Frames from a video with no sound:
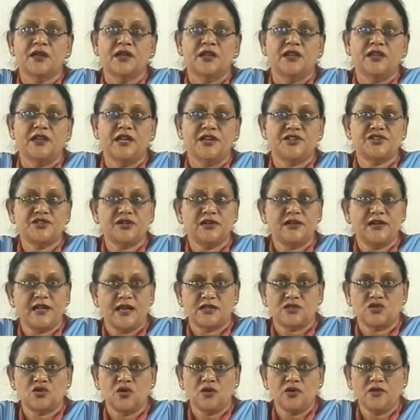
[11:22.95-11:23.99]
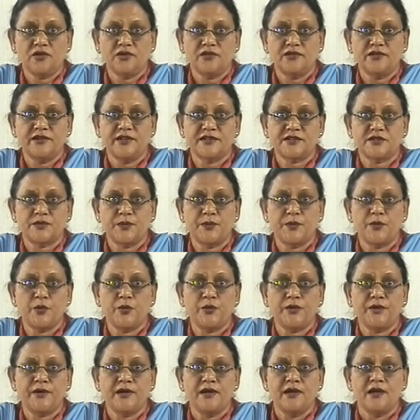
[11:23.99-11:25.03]
Nature does not
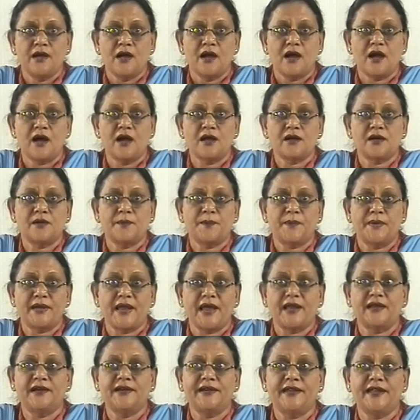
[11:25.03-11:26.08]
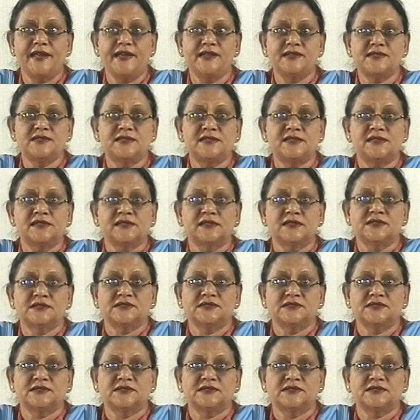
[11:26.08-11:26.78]
distribute her penalties